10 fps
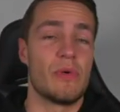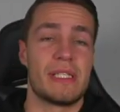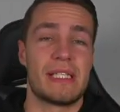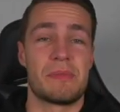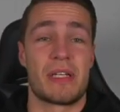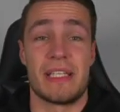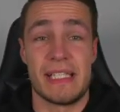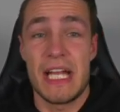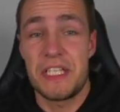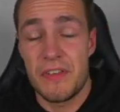So it seems like these
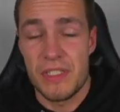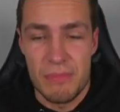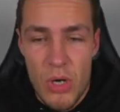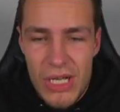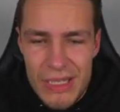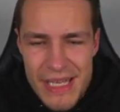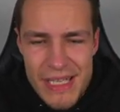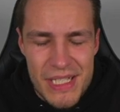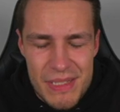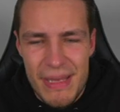hedge funds and market
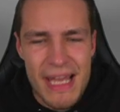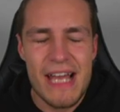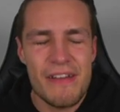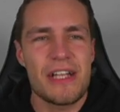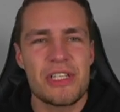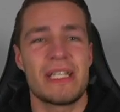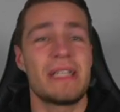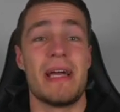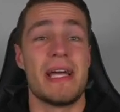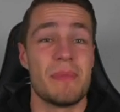makers may have actually
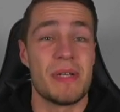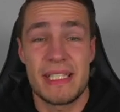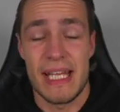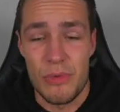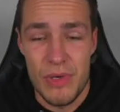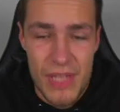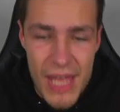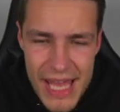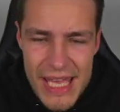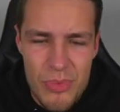made a mistake with
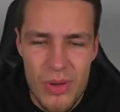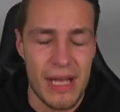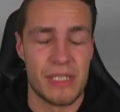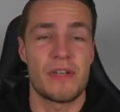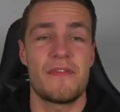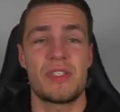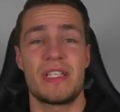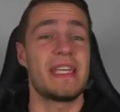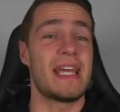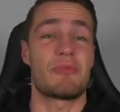APE, as obviously
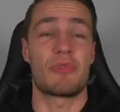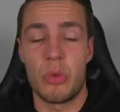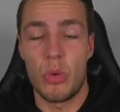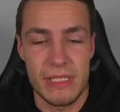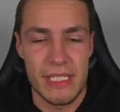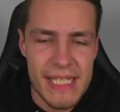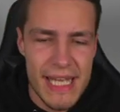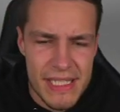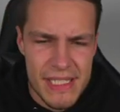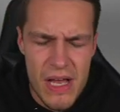the APE reported
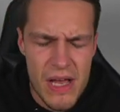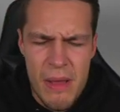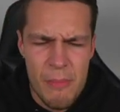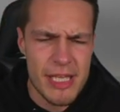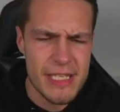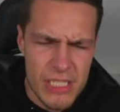data makes